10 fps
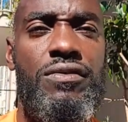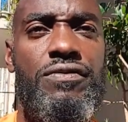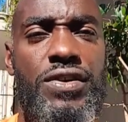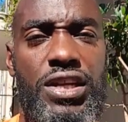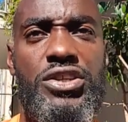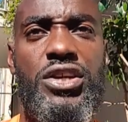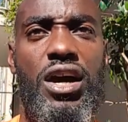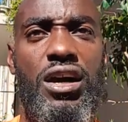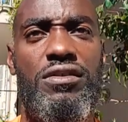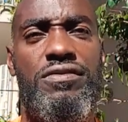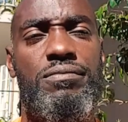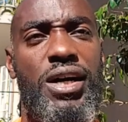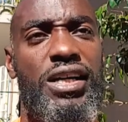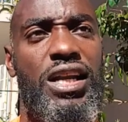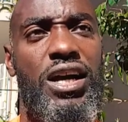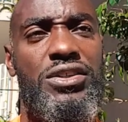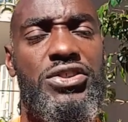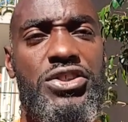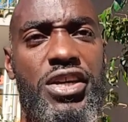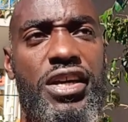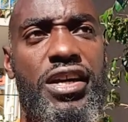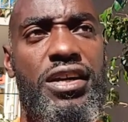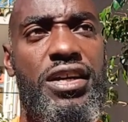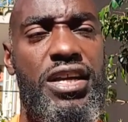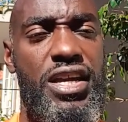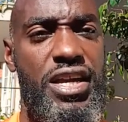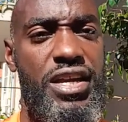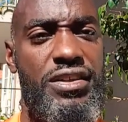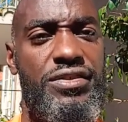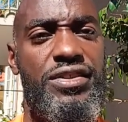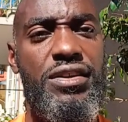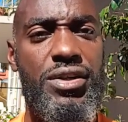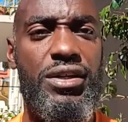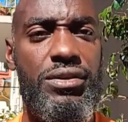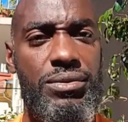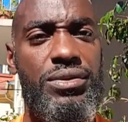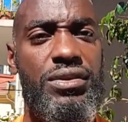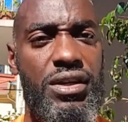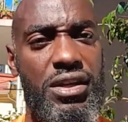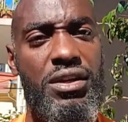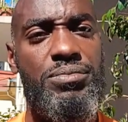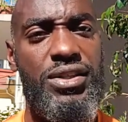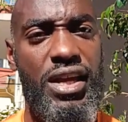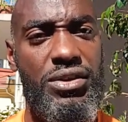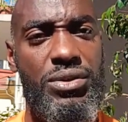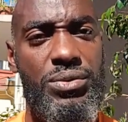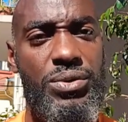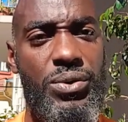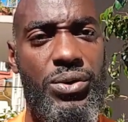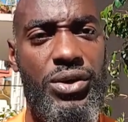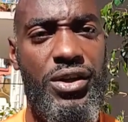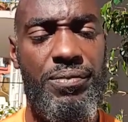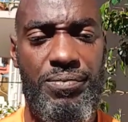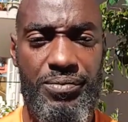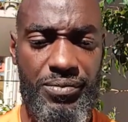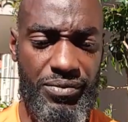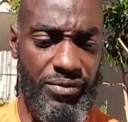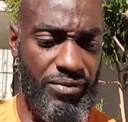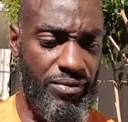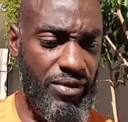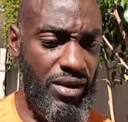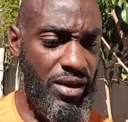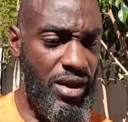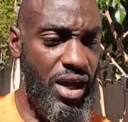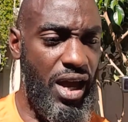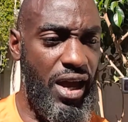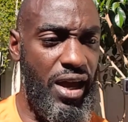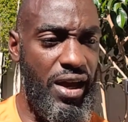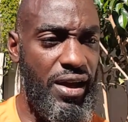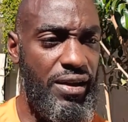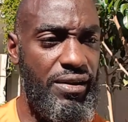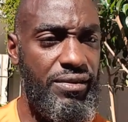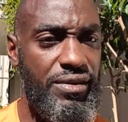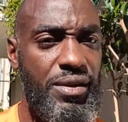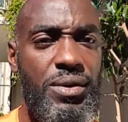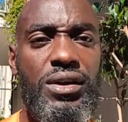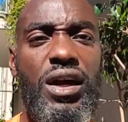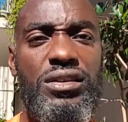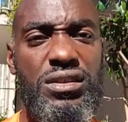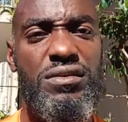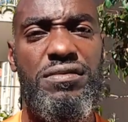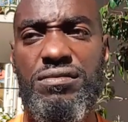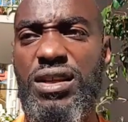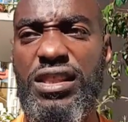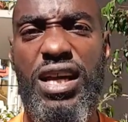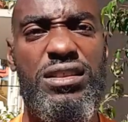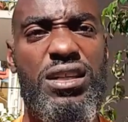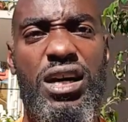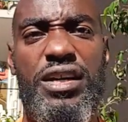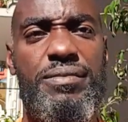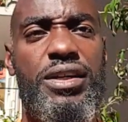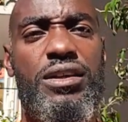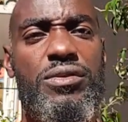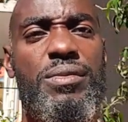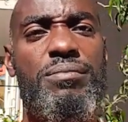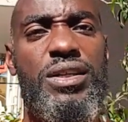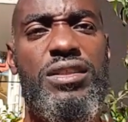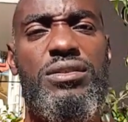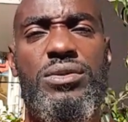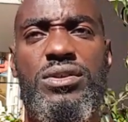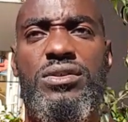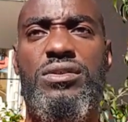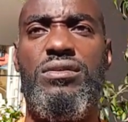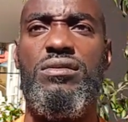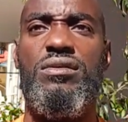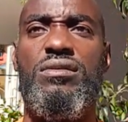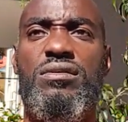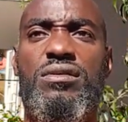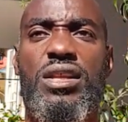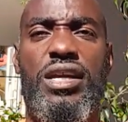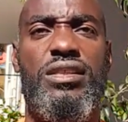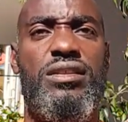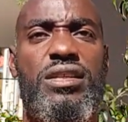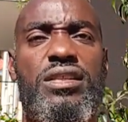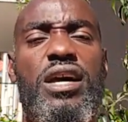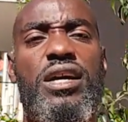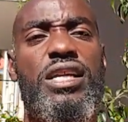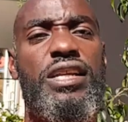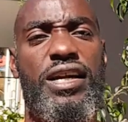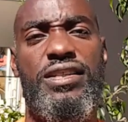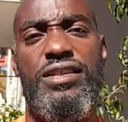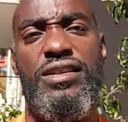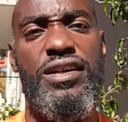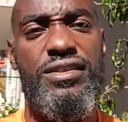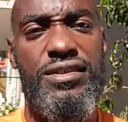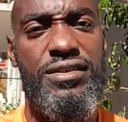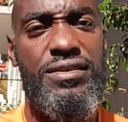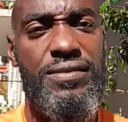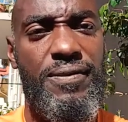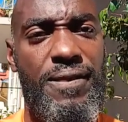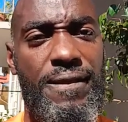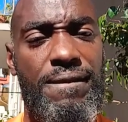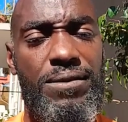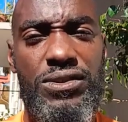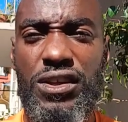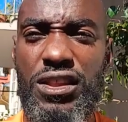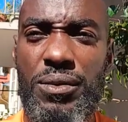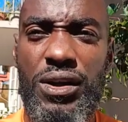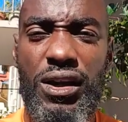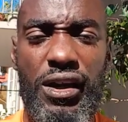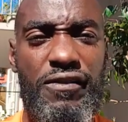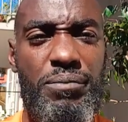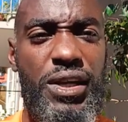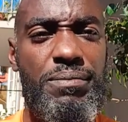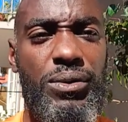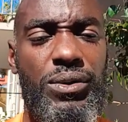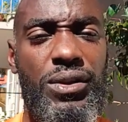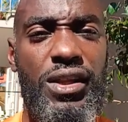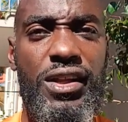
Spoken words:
finish off my last year in Syracuse in upstate New York. And there were lots of, at that time, you got to remember, this was the early 1990s. So there were a lot of people,